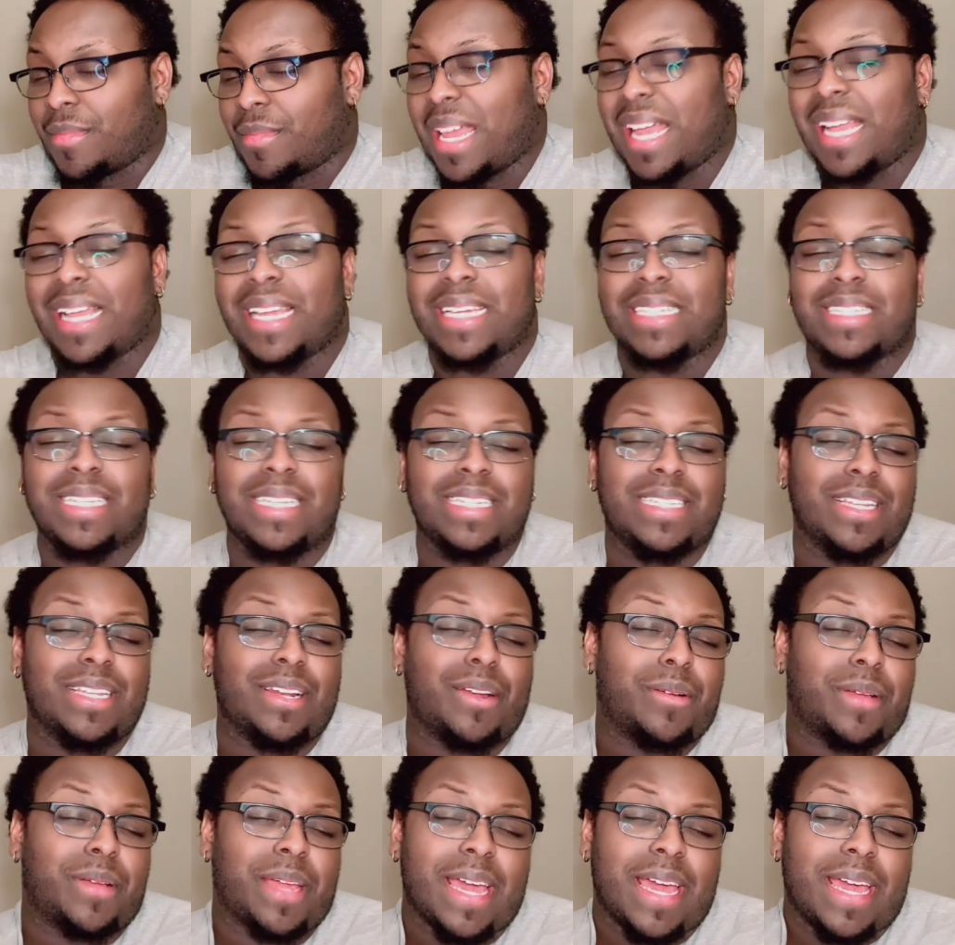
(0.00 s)
I guess, is it
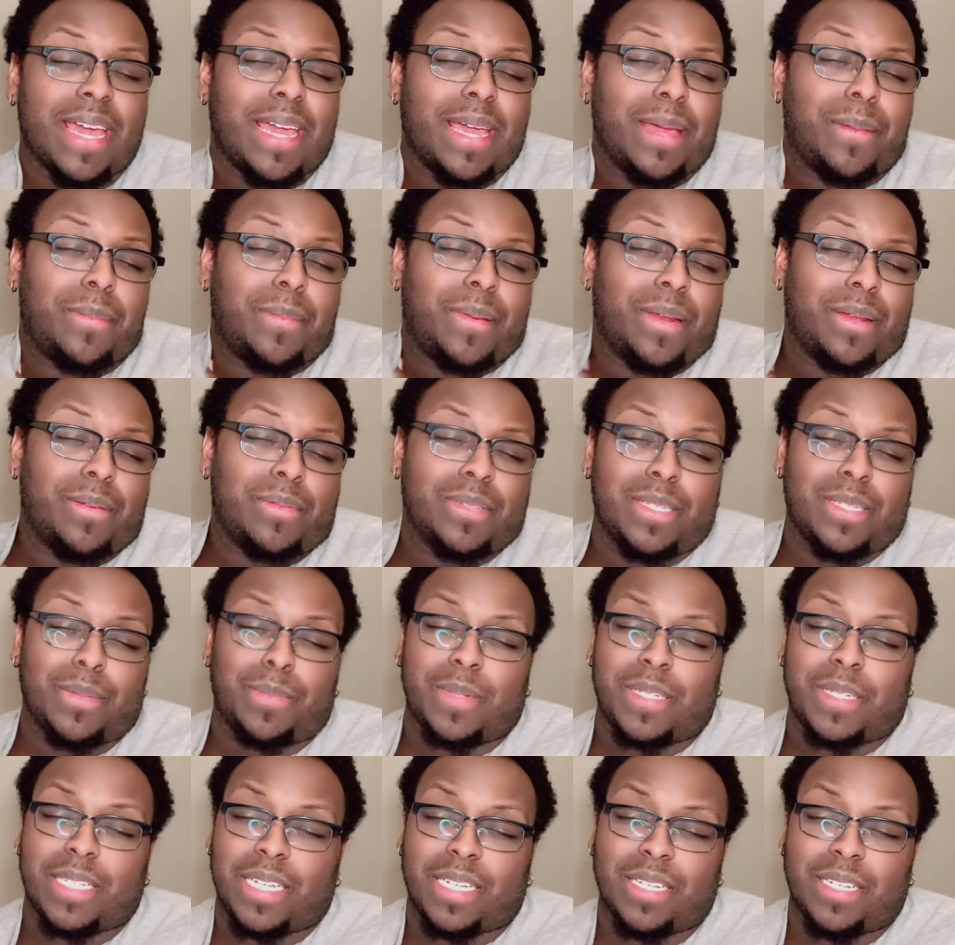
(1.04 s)
okay? But it was a
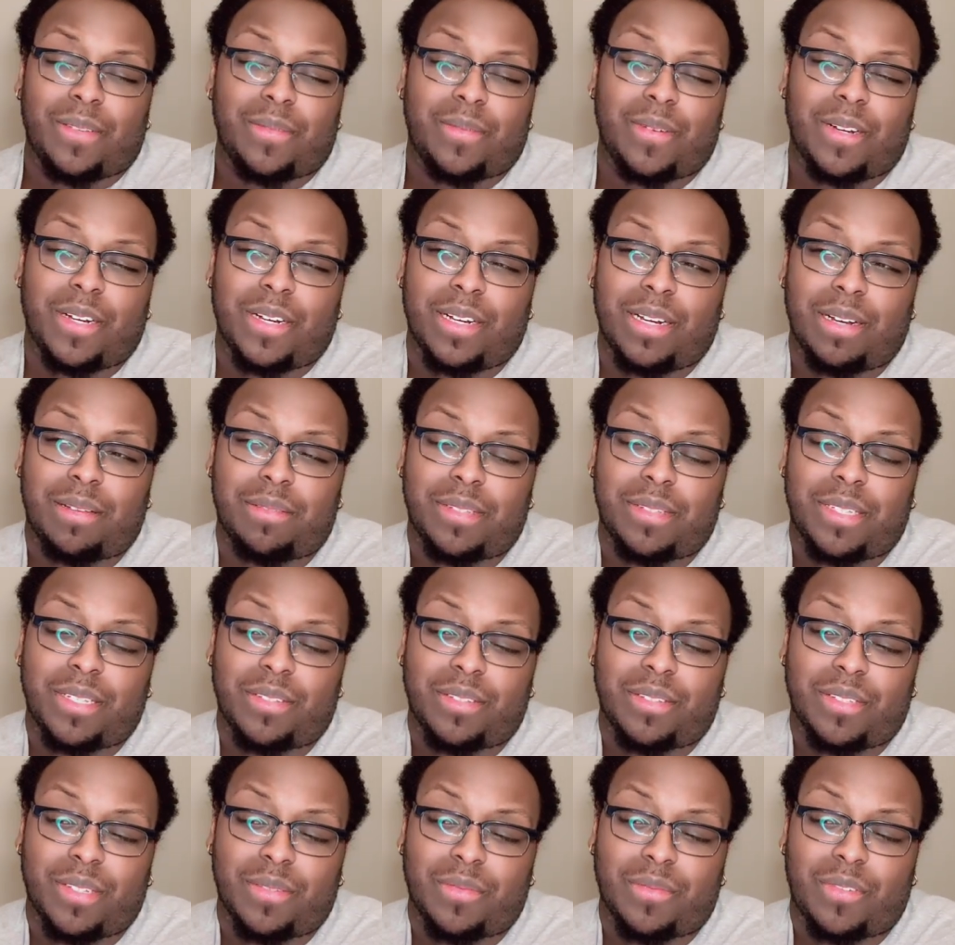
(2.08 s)
particular word I was
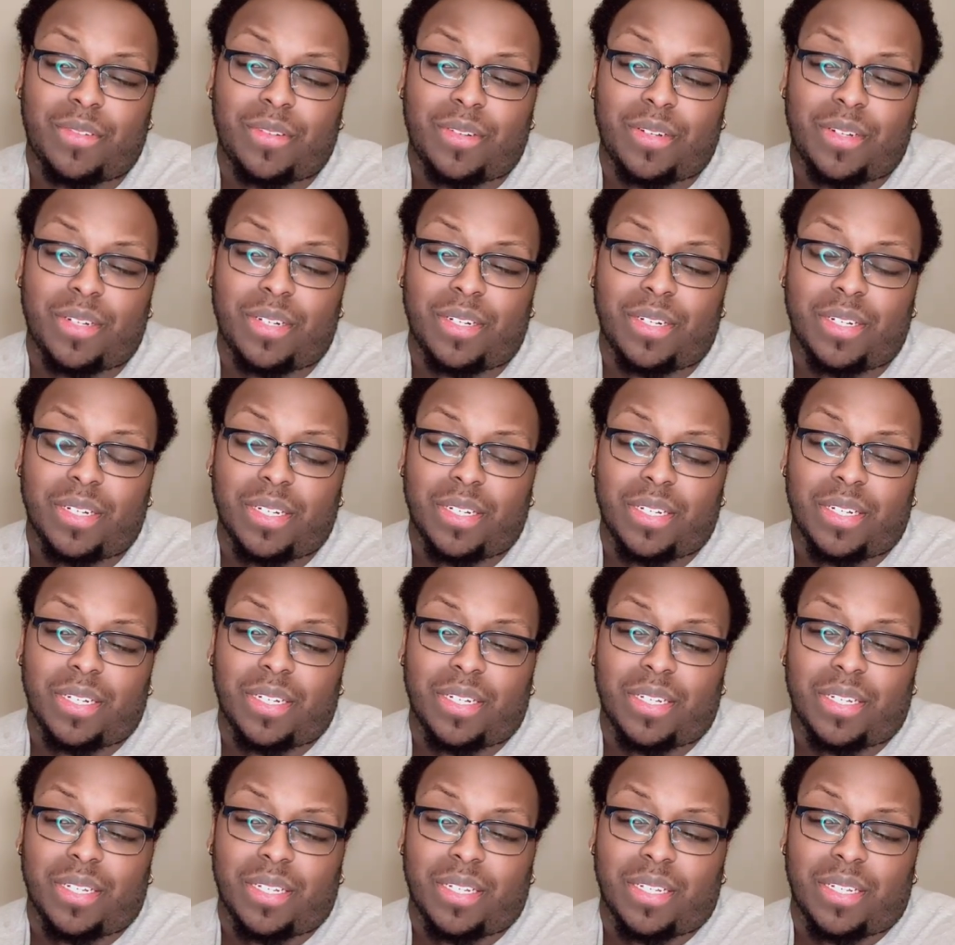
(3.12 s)
listening for,
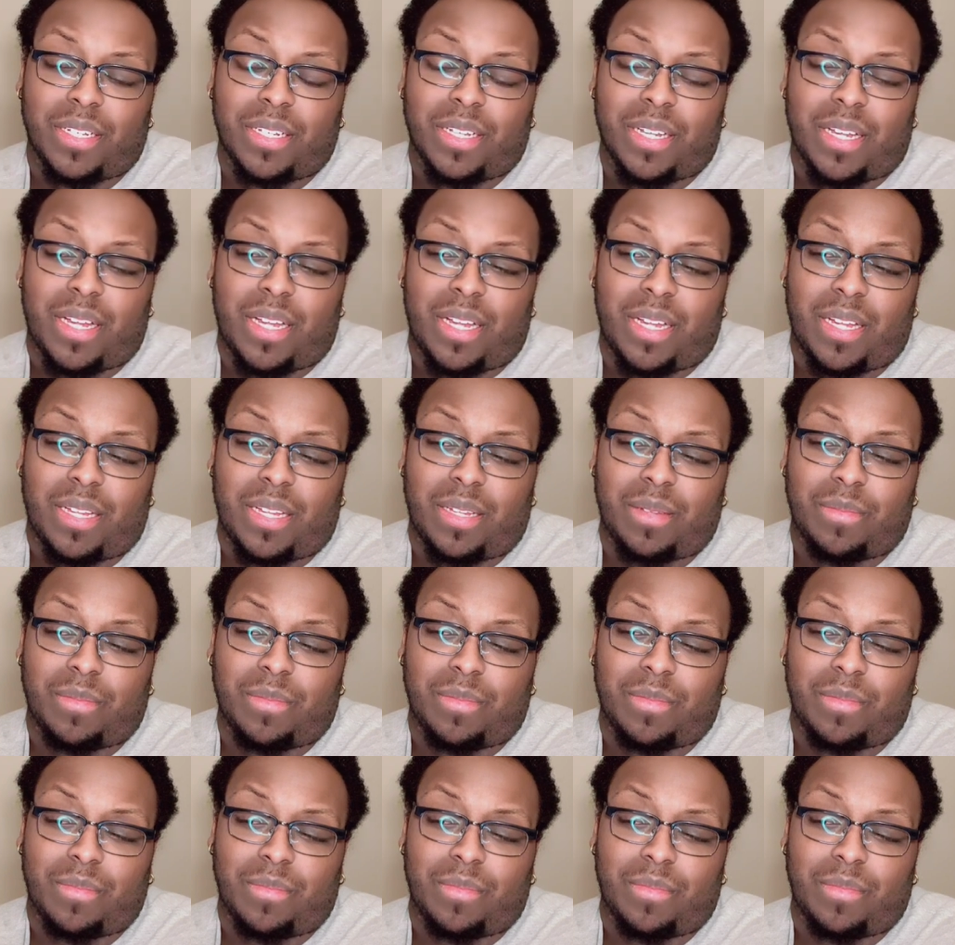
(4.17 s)
that
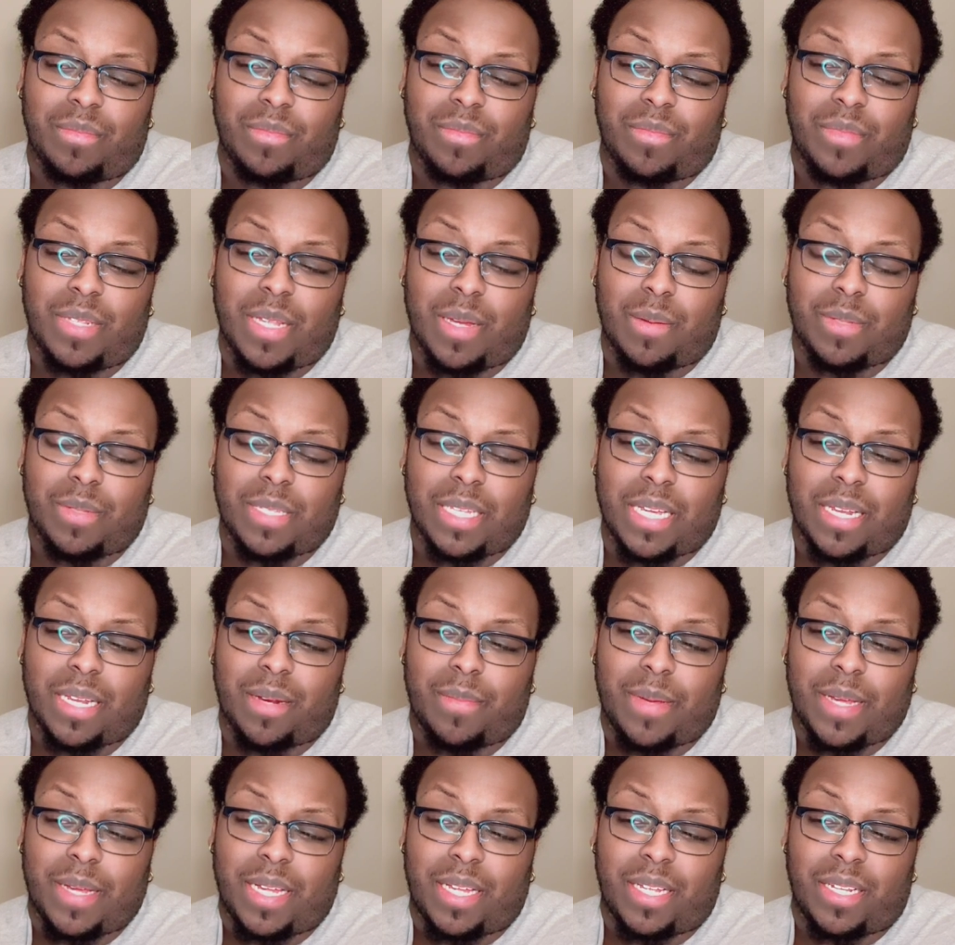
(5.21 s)
I was thinking
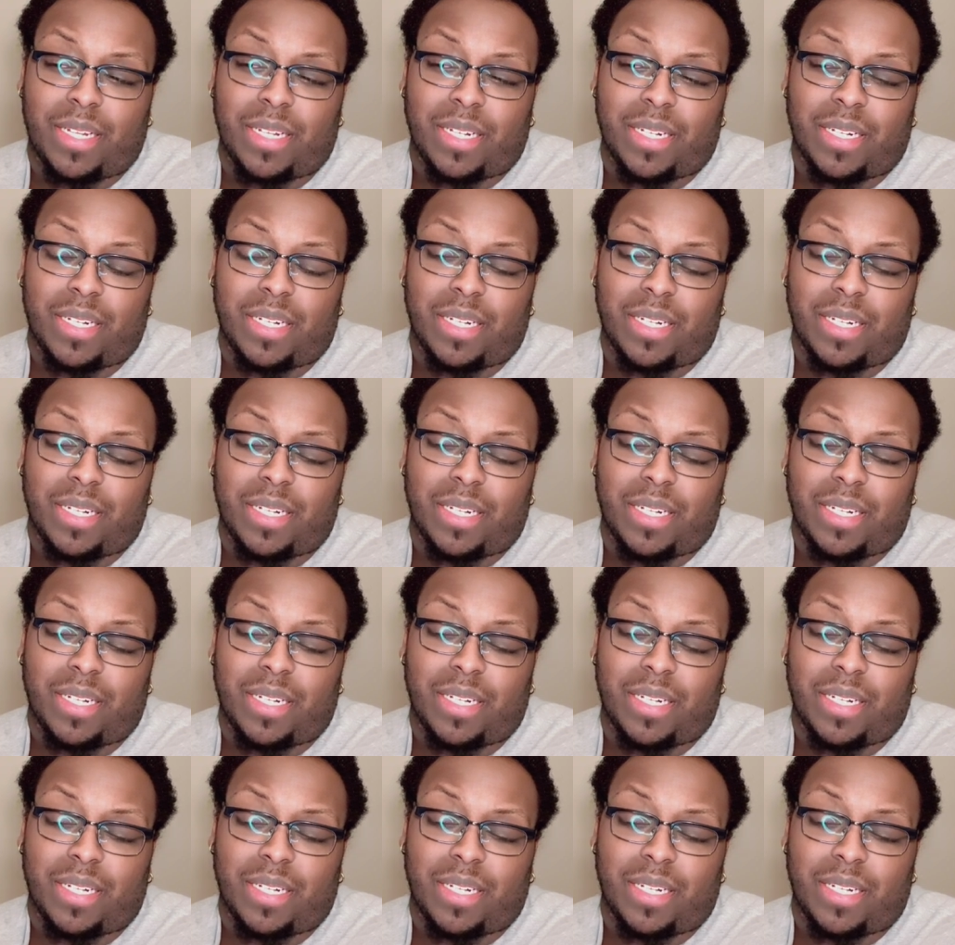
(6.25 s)
about.